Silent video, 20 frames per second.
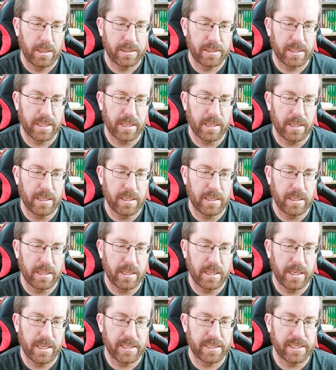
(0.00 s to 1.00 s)
get into
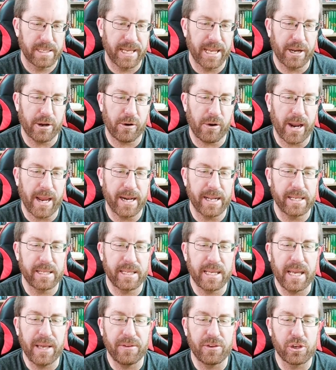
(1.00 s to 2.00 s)
this. Gear grinding,
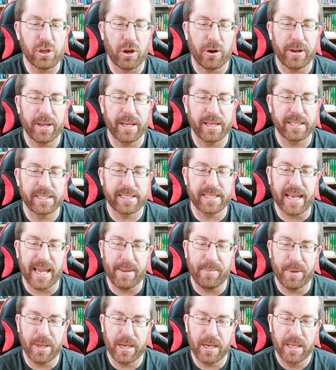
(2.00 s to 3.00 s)
teeth jarring
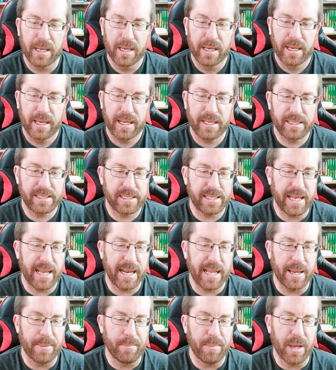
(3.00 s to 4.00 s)
excitement. It's
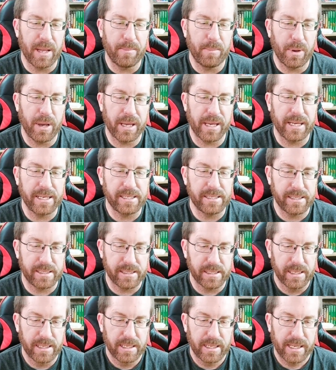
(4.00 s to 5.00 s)
Stadium Mug
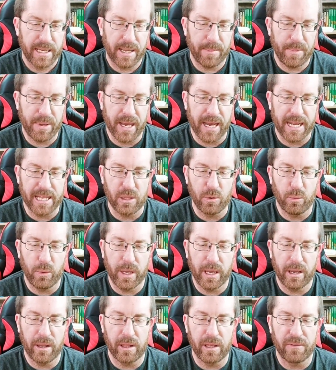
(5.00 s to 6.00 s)
Buggies. Get behind the
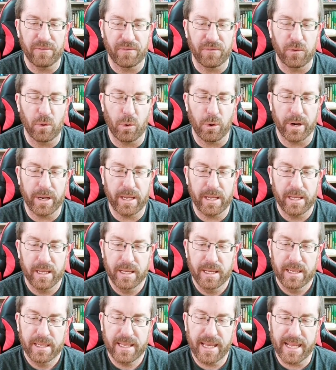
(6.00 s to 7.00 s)
wheel and floor it.
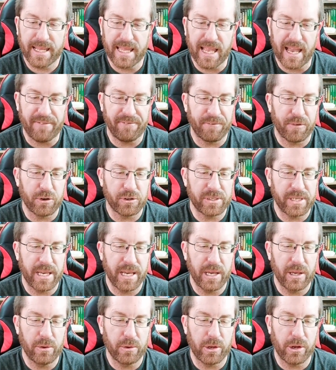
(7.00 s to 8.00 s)
Take that first
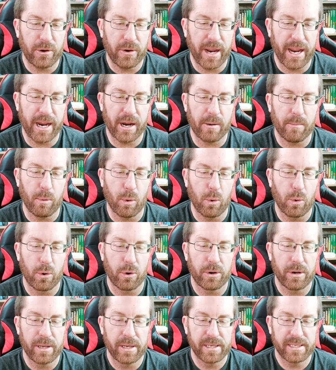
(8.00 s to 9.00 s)
hill, you're
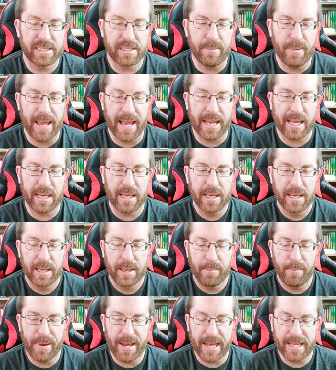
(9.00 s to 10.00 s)
airborne. Smack,
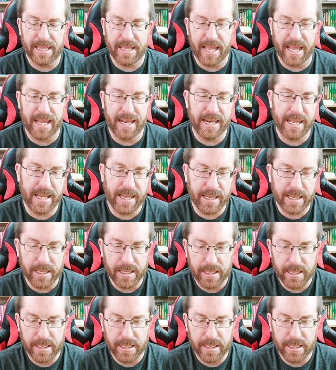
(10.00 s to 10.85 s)
bad landing,